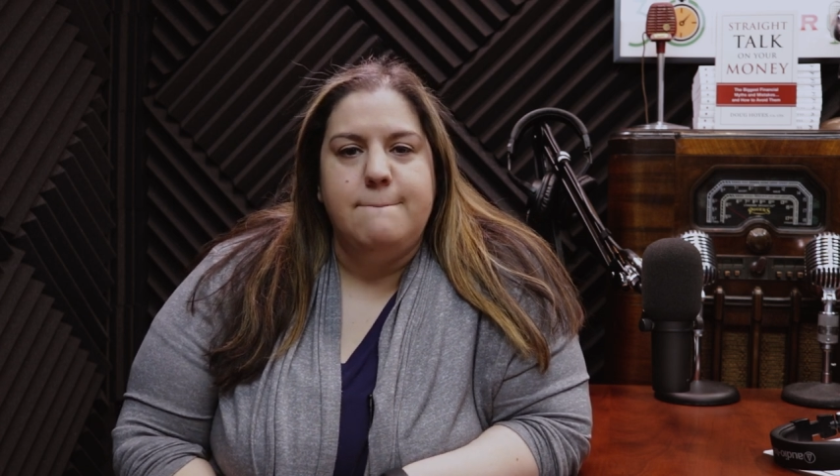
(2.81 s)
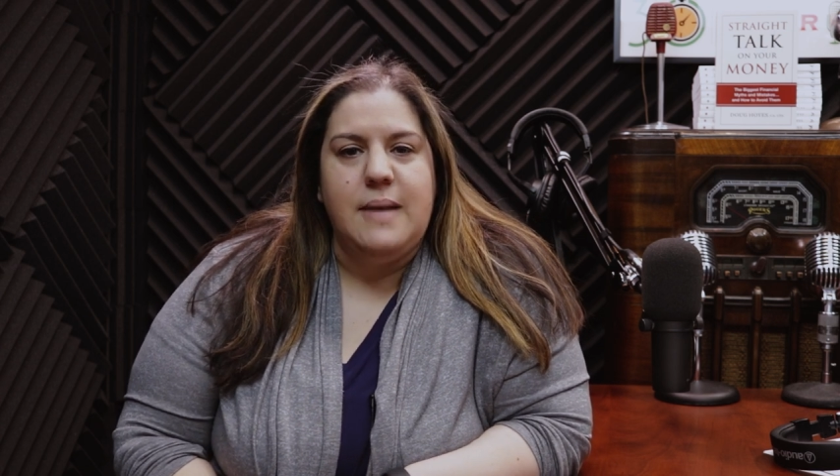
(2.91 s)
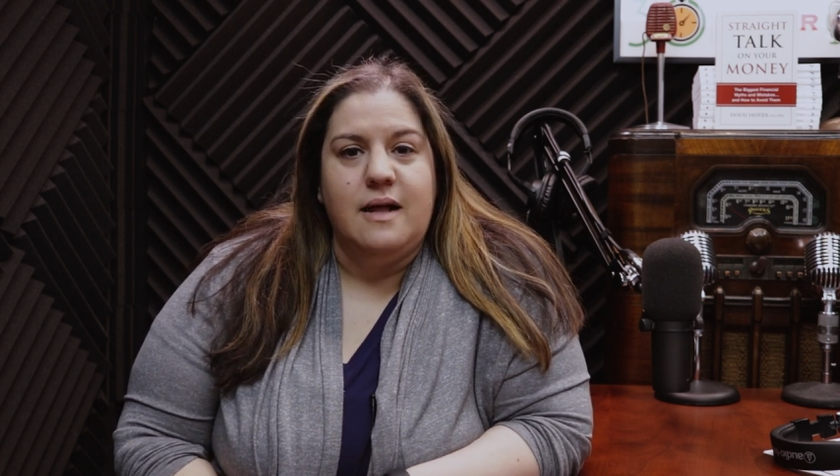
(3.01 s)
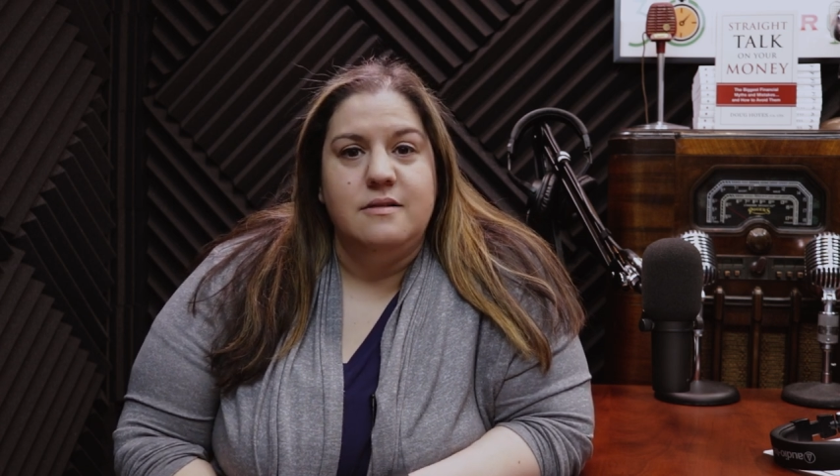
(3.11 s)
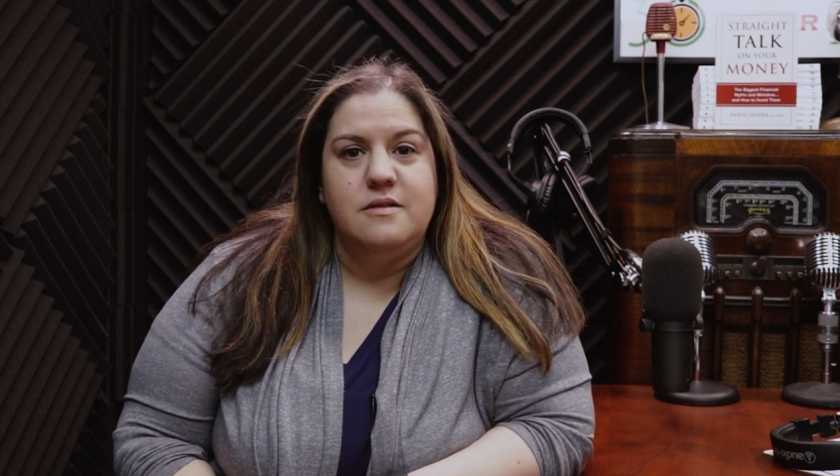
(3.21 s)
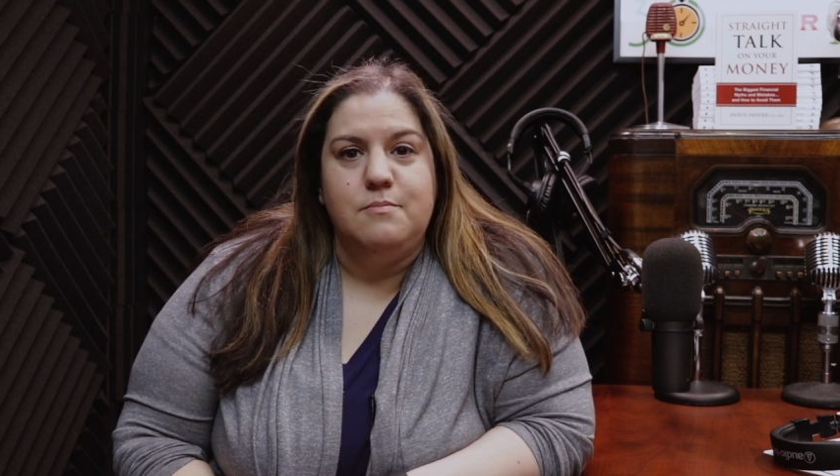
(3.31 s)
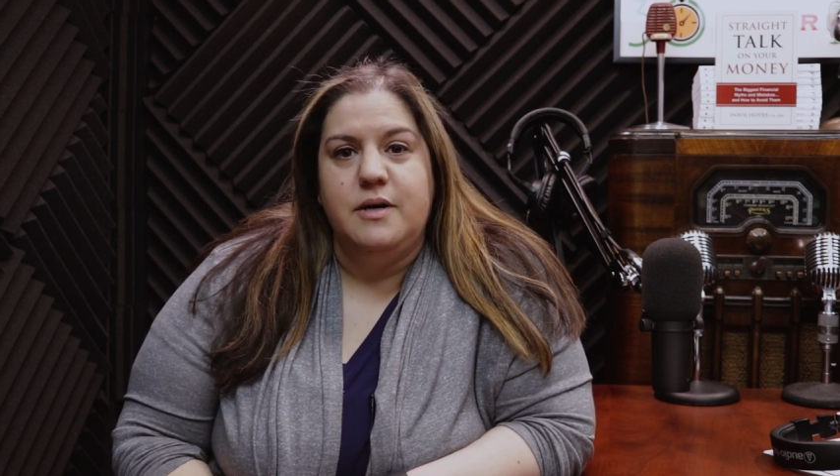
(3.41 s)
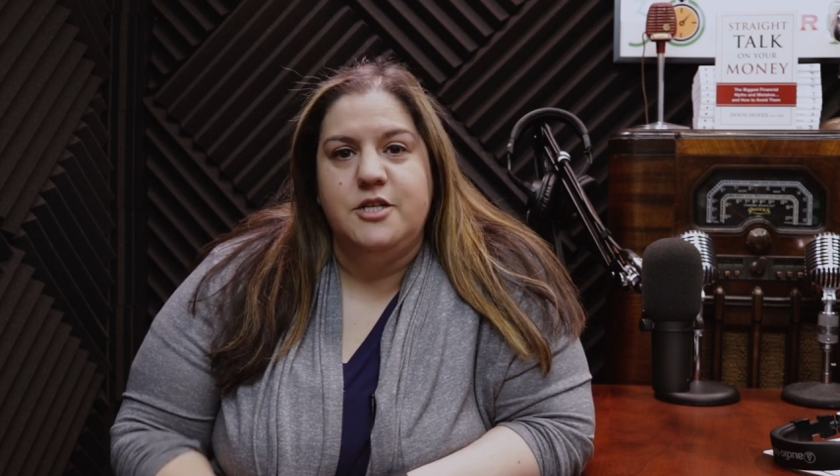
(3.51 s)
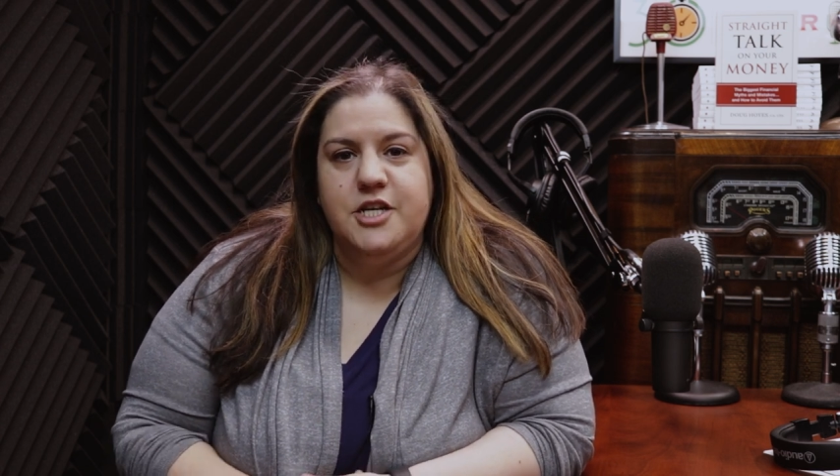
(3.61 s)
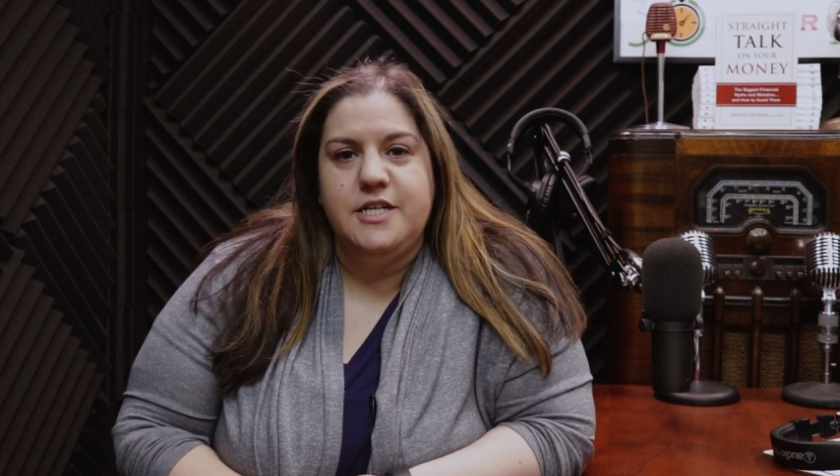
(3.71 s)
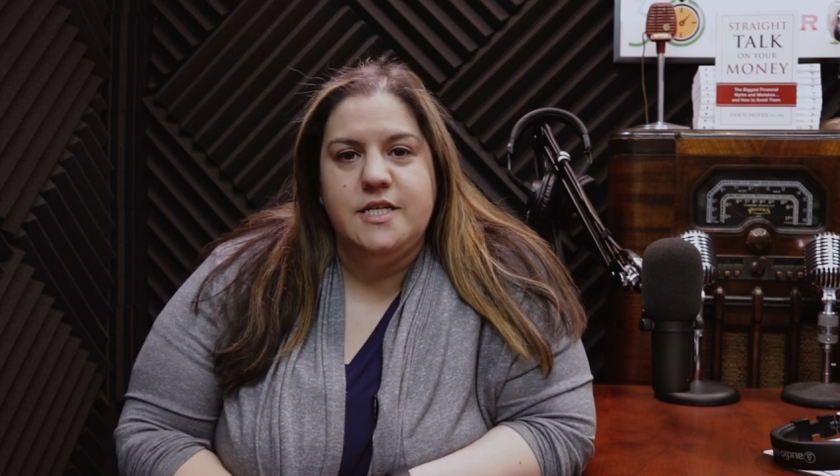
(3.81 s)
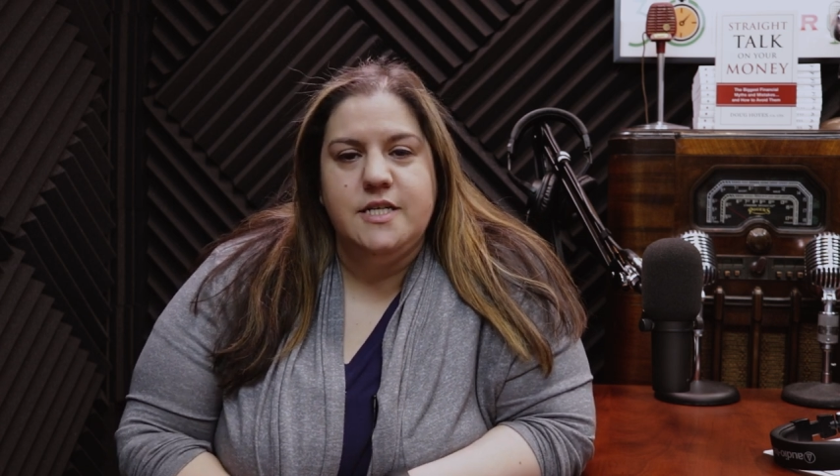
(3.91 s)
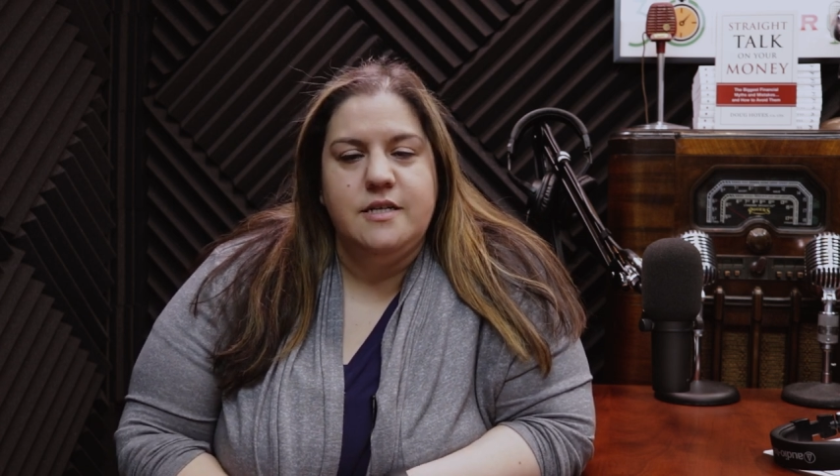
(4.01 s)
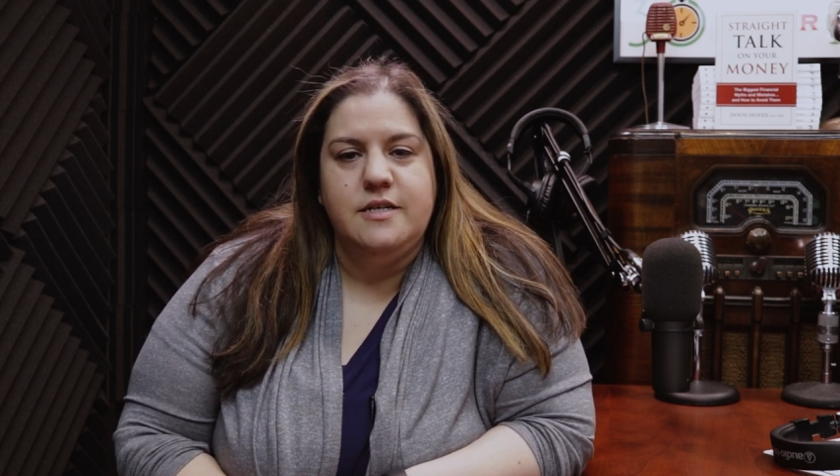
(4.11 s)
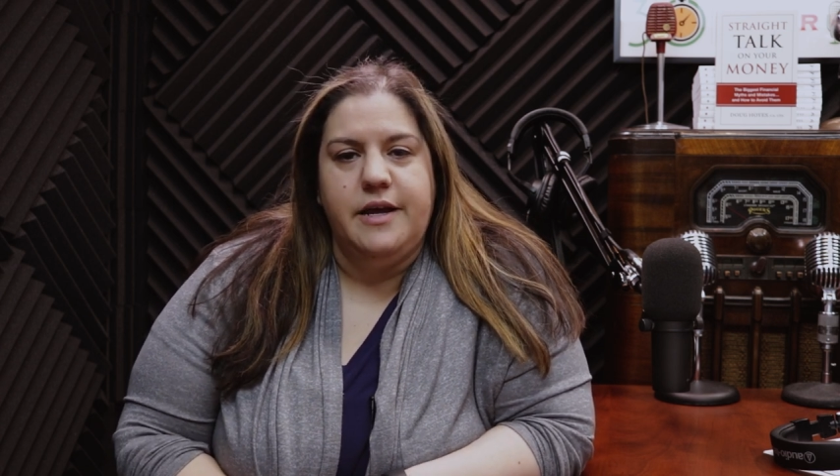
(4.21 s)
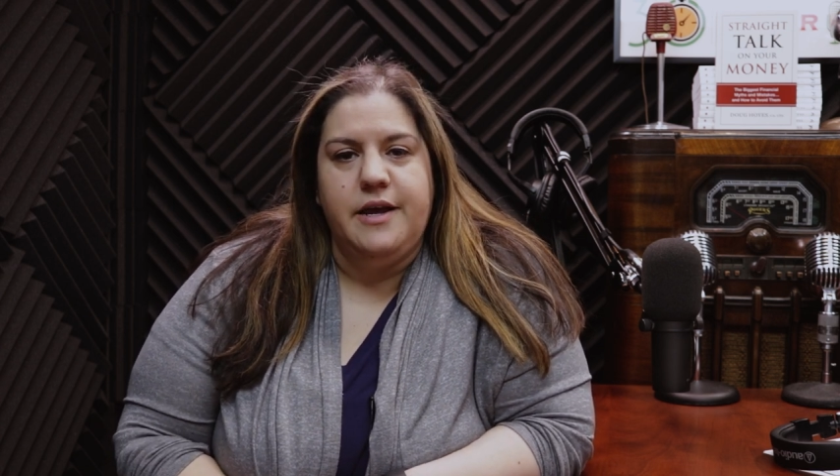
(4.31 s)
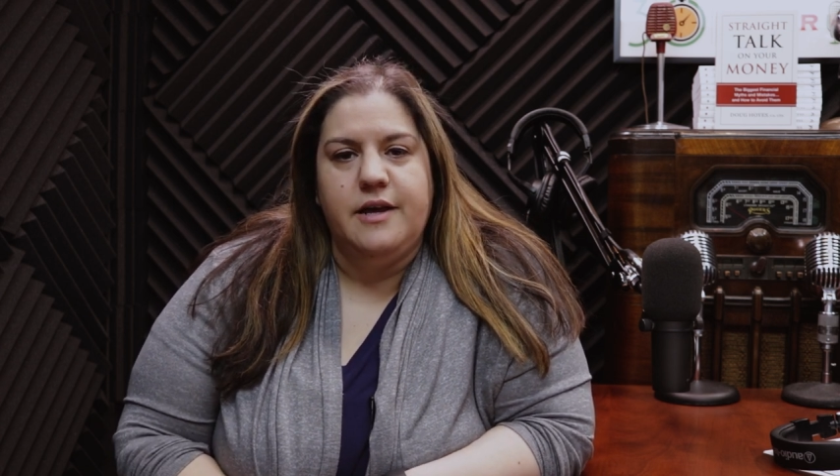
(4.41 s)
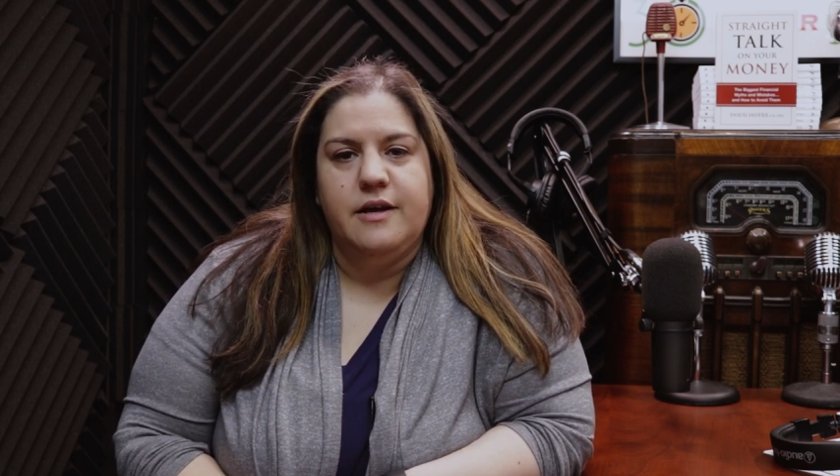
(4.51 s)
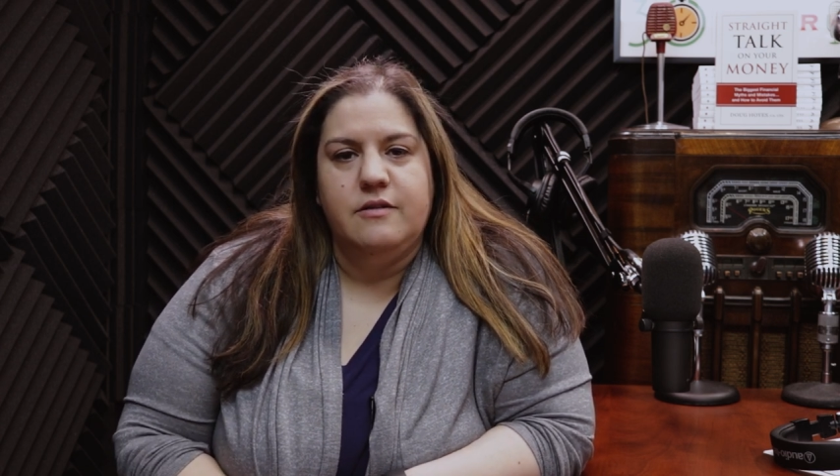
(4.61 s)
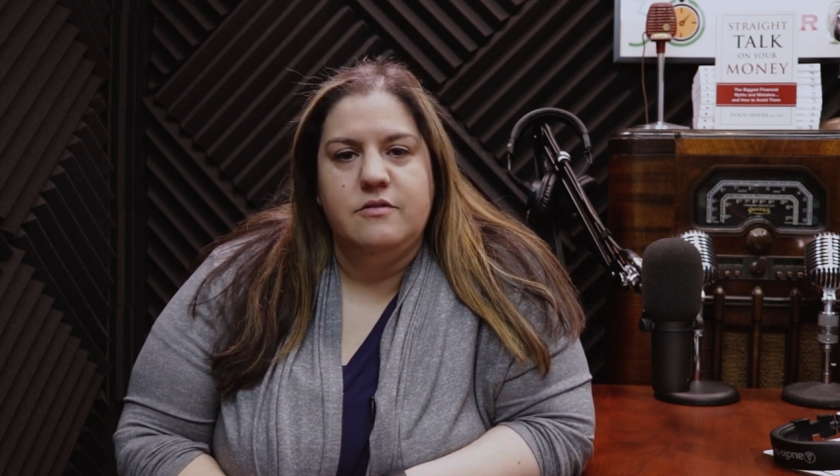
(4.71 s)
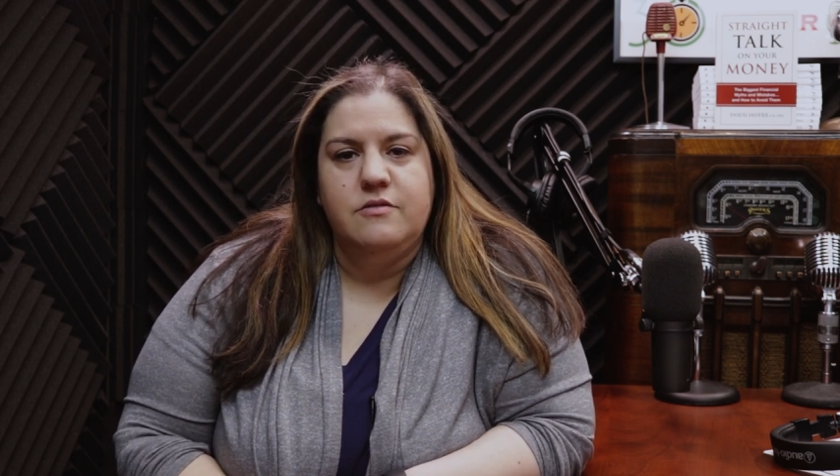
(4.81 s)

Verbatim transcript: balanced budget. Take